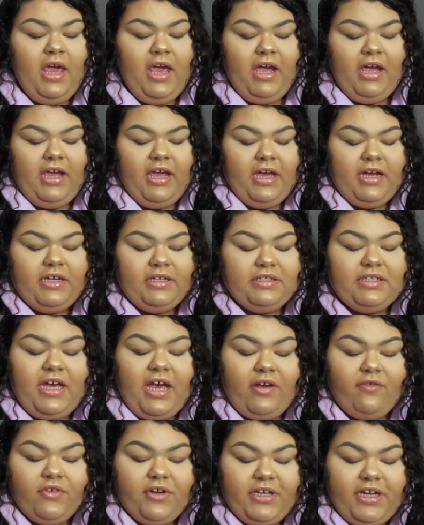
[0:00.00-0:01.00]
And
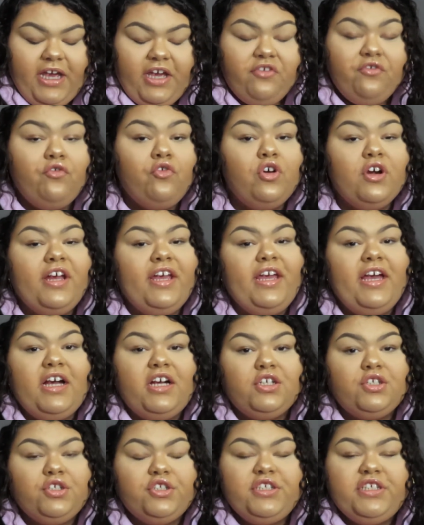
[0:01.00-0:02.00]
every day for
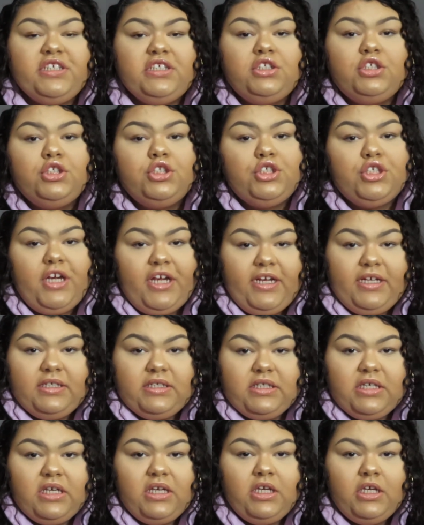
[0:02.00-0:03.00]
100 days
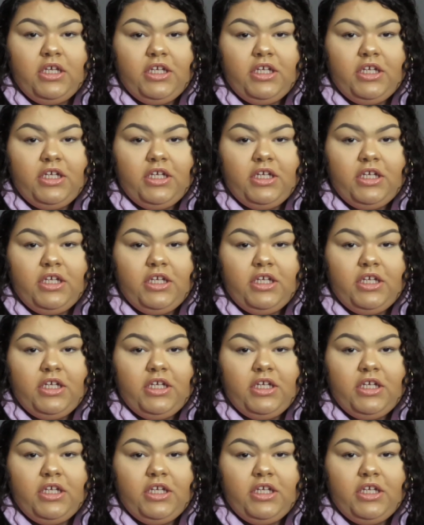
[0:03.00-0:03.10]
straight,